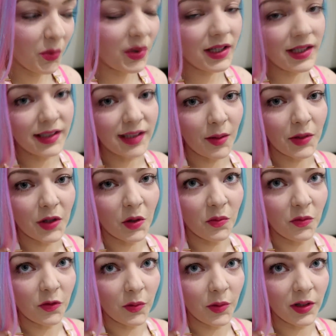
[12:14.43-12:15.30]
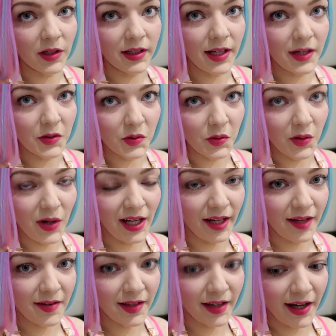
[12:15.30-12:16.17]
but at least I'll be comfortable. I don't know,
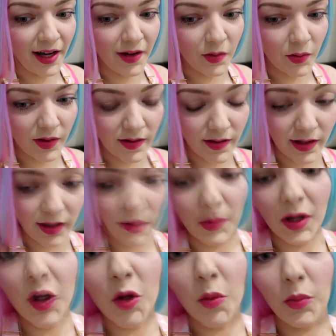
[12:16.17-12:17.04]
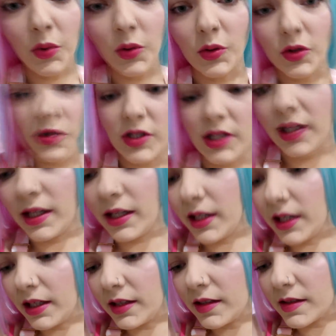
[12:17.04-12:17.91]
I'll ask the guys when I see them. But
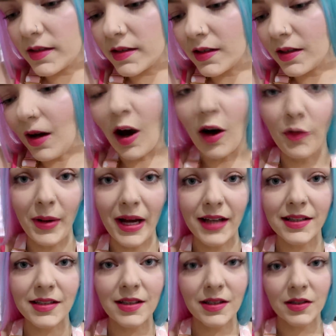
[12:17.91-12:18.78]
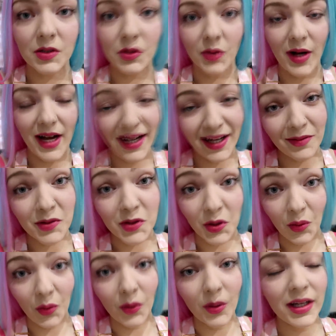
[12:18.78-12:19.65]
it is 8:30, so I have
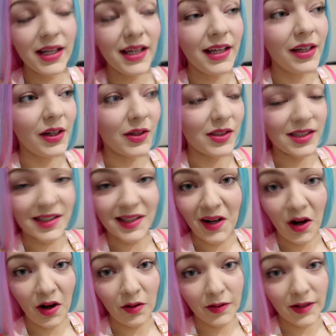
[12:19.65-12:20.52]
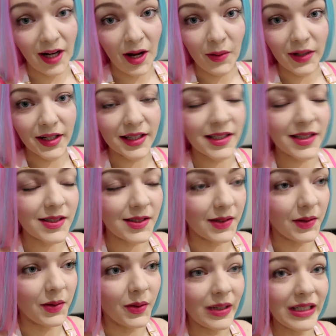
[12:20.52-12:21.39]
to go because it's in half an hour.
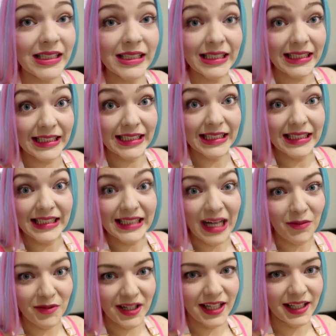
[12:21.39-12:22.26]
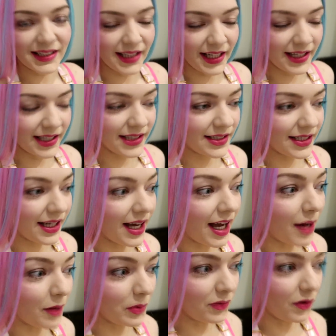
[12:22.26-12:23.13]
So I'm really excited.
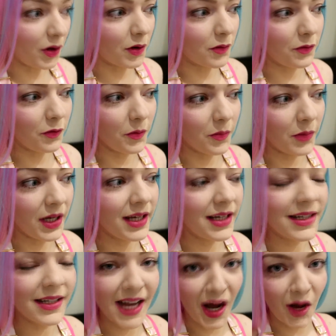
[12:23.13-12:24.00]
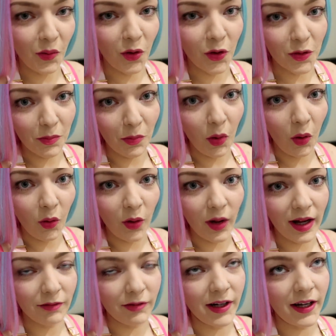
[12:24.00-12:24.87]
I'll be vlogging from now on
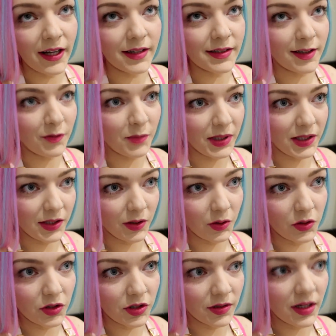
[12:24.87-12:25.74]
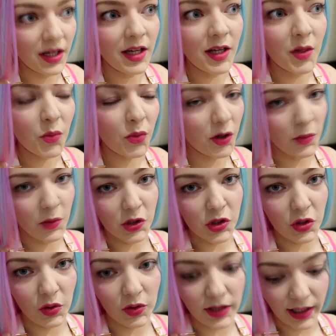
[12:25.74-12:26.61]
more. I realise I've been in London pretty
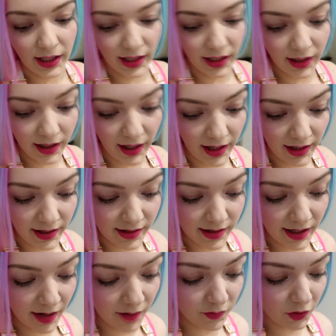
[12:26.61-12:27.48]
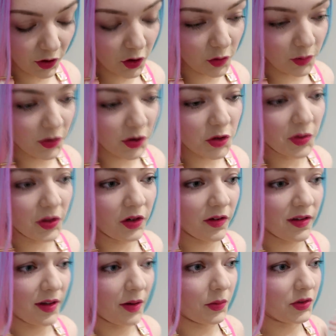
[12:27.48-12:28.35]
much all day, and I haven't vlogged much
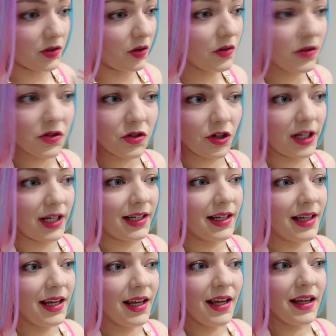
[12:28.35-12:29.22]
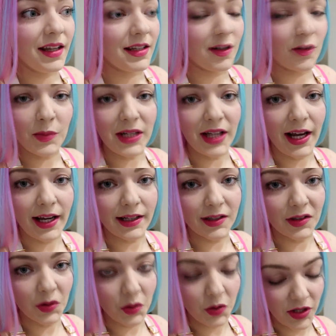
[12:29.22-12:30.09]
because I was on the train, then I've been
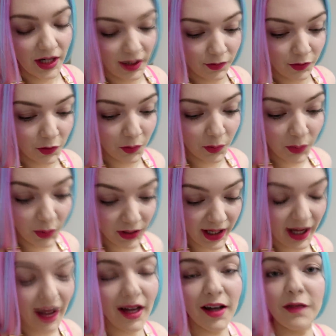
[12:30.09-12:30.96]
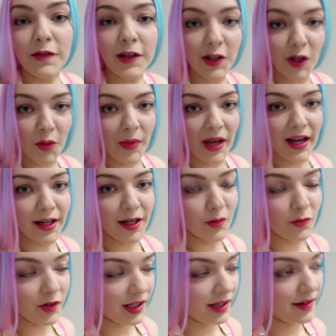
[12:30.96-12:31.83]
hiding in the hotel room. But yeah, I feel a lot better,
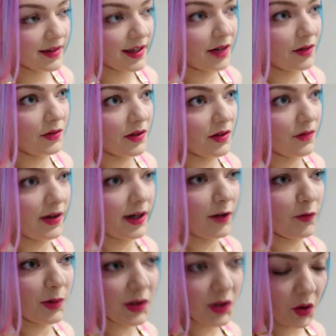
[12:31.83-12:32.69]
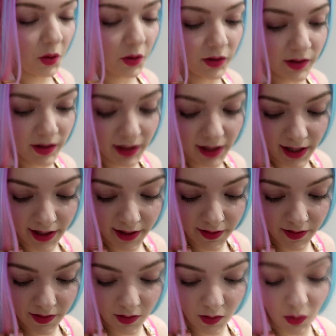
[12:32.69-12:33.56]
and I'm really excited for this event. I've been talking to the
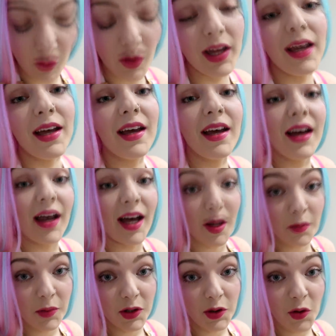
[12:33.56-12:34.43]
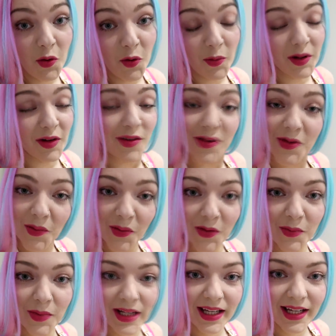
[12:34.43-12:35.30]
guys, so I'm gonna go because I don't
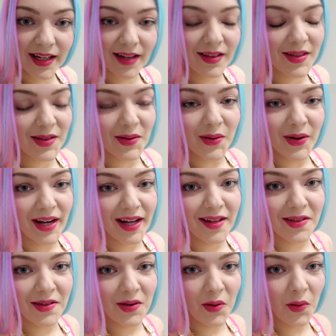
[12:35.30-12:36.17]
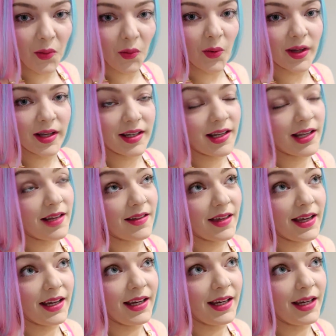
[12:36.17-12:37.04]
want to be late. So let's go. It
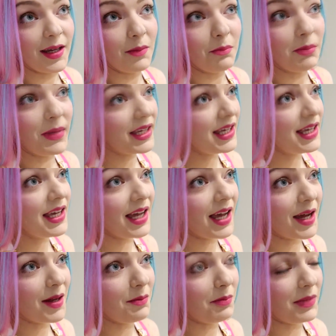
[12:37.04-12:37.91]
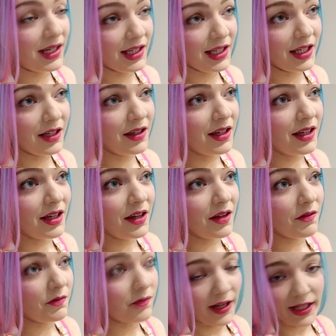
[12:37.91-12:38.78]
is a Mickey and Minnie
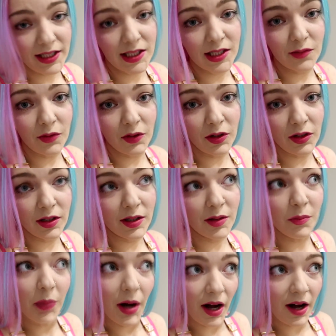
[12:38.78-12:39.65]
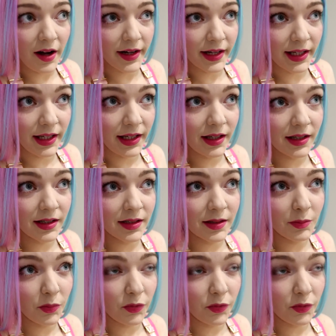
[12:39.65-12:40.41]
festival party,